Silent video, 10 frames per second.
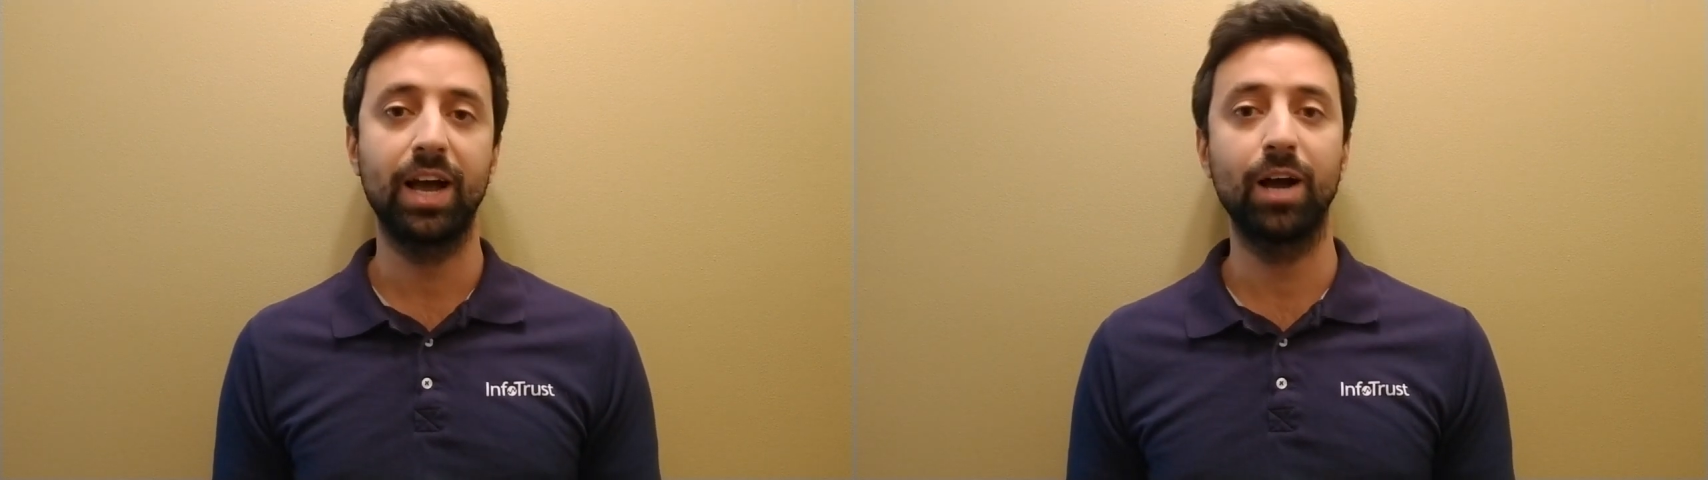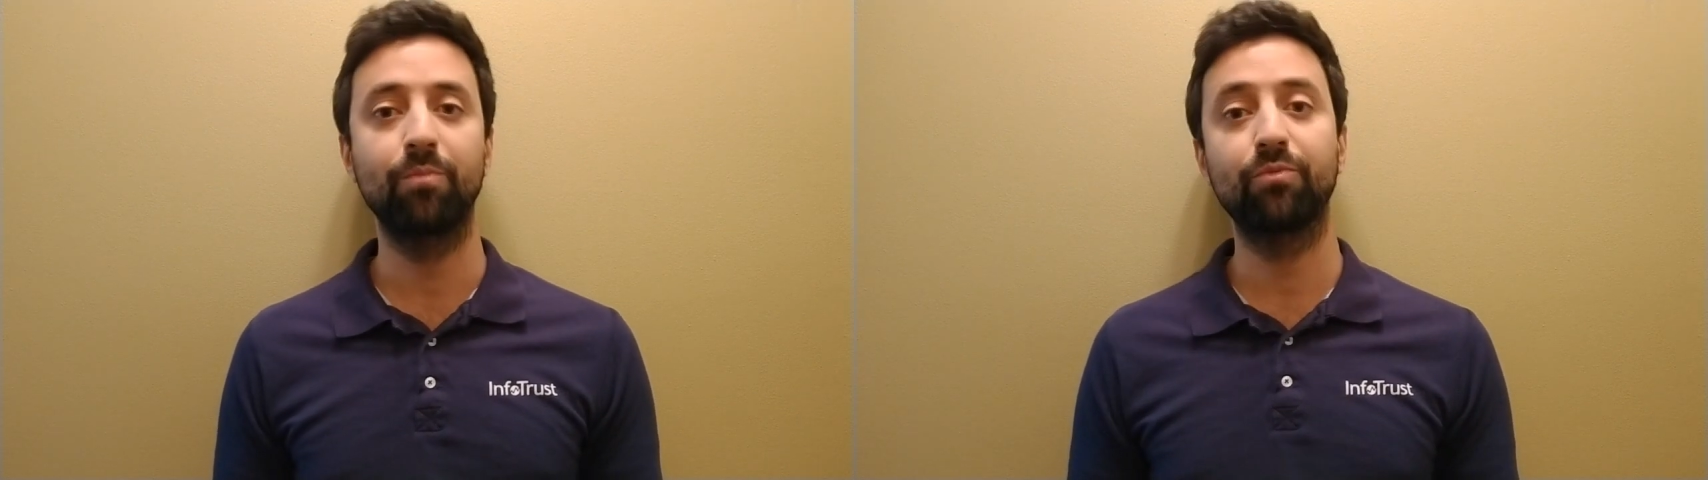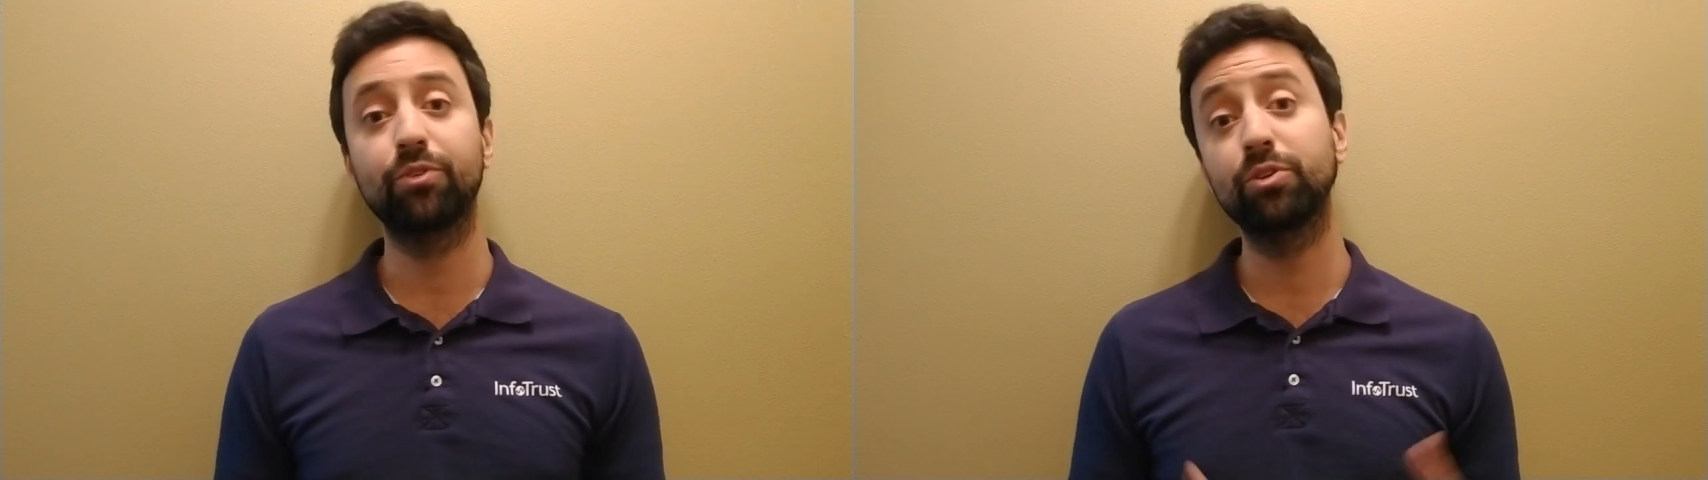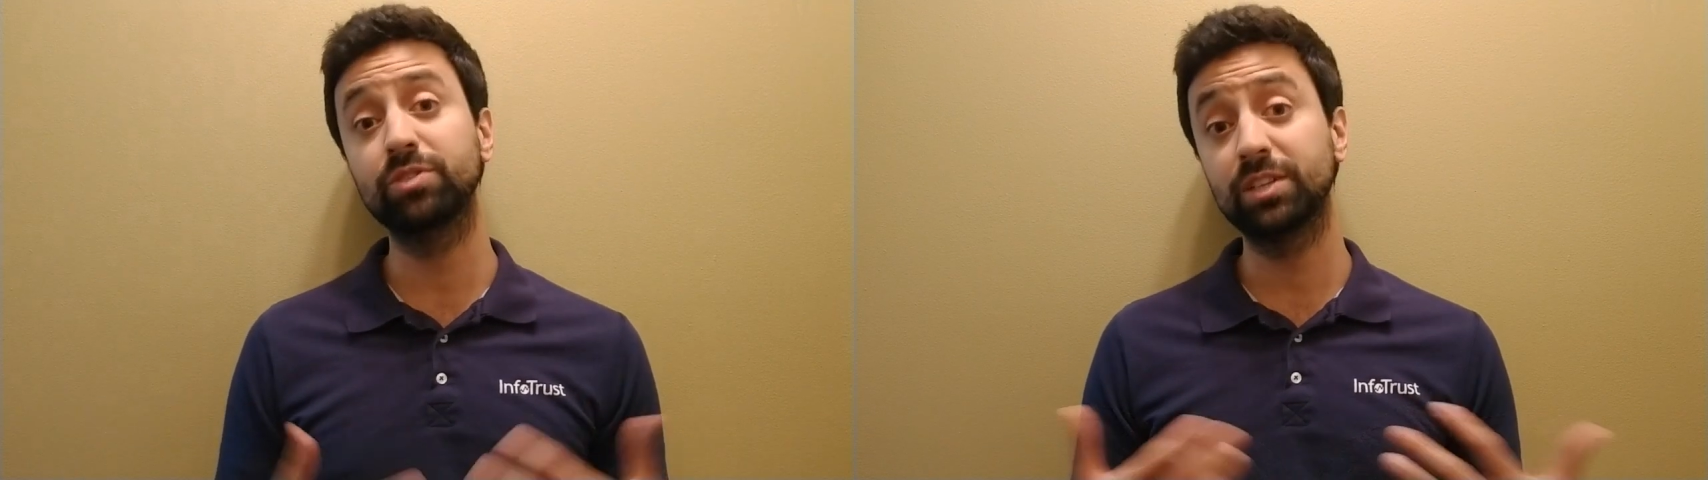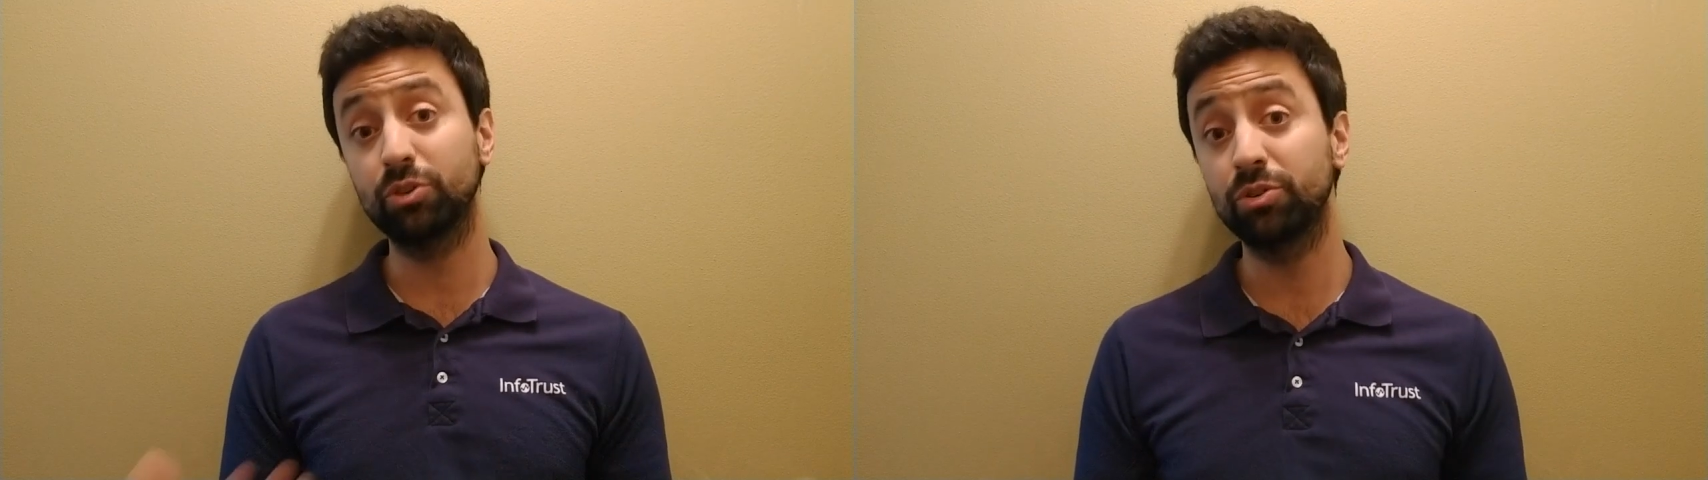Um, for
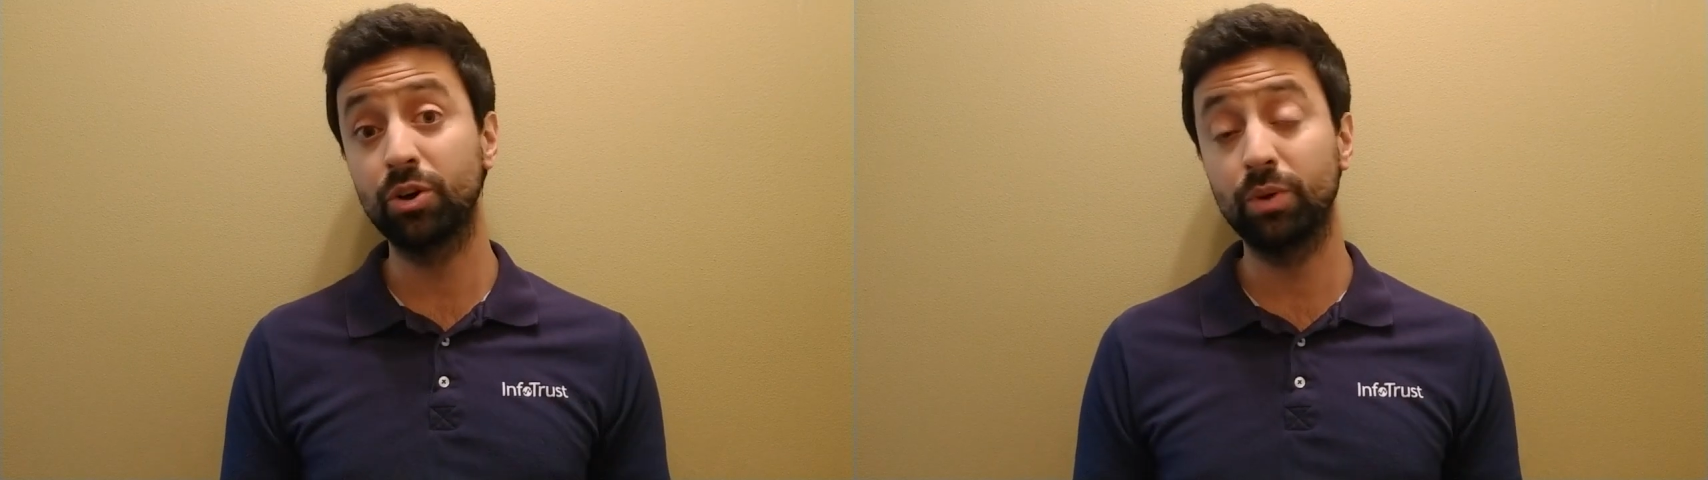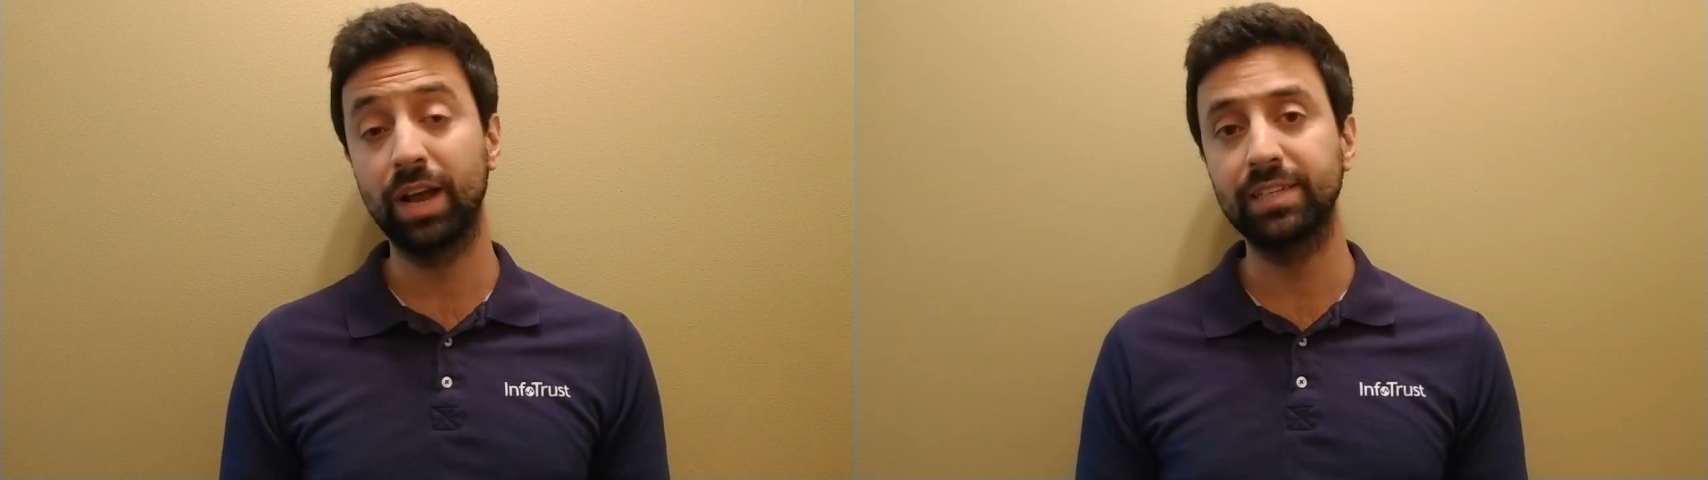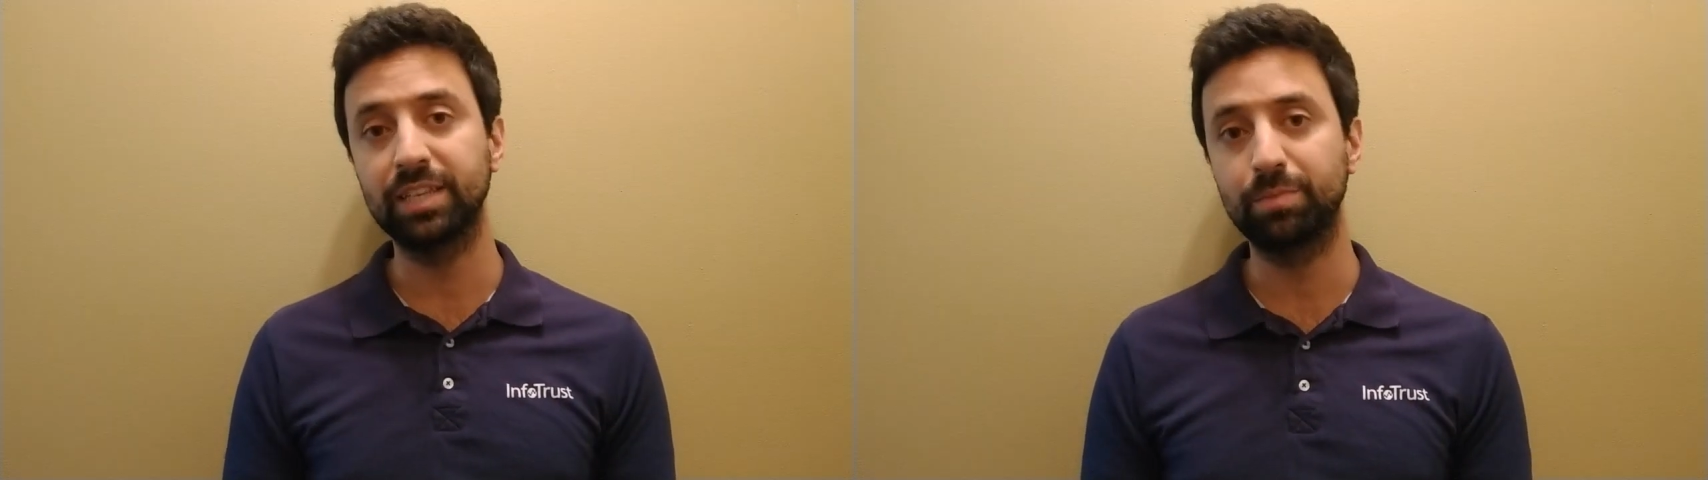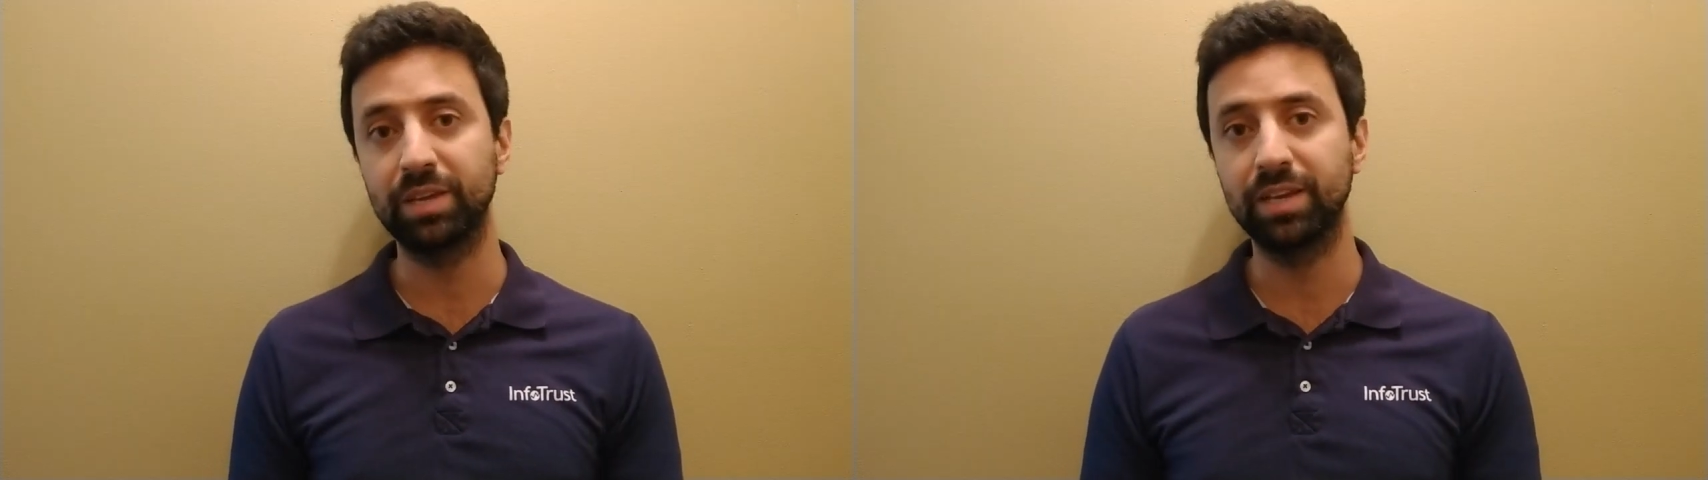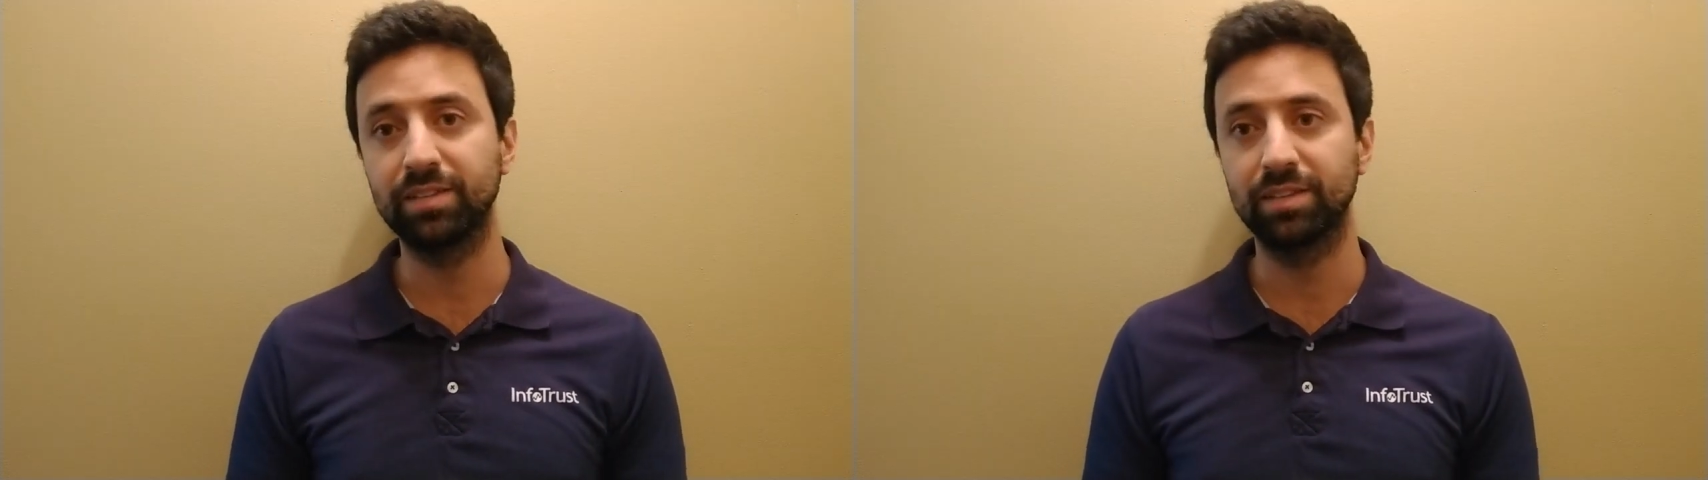those that don't know what
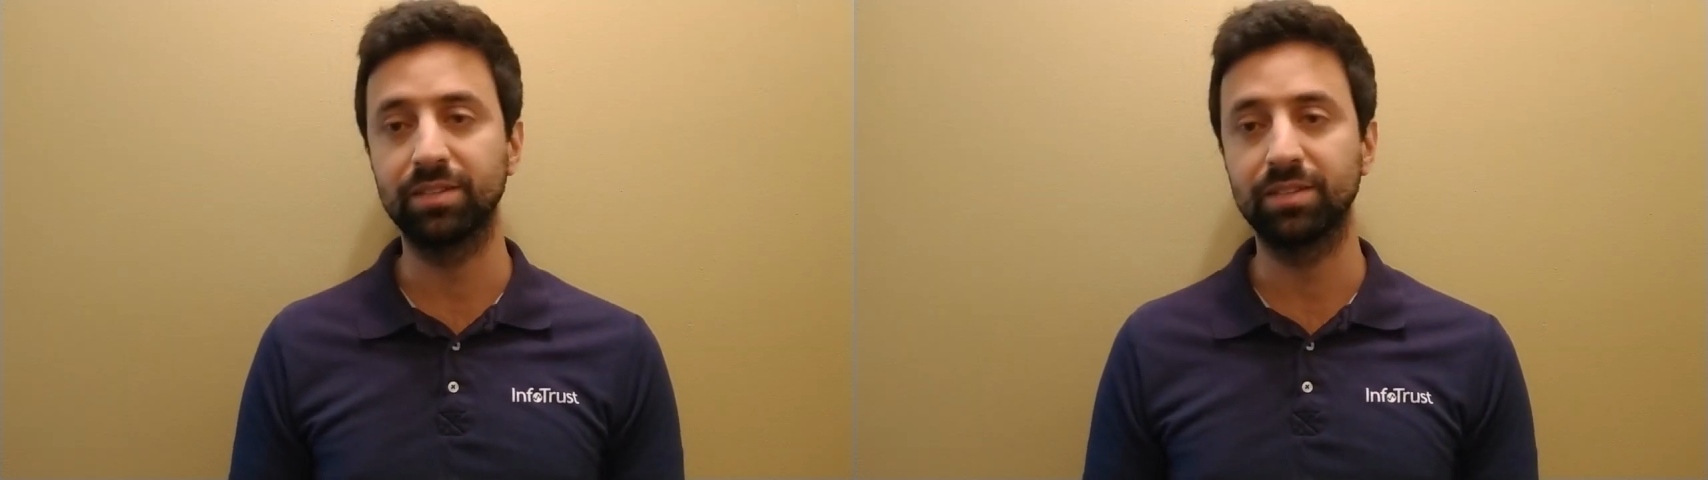ITP is,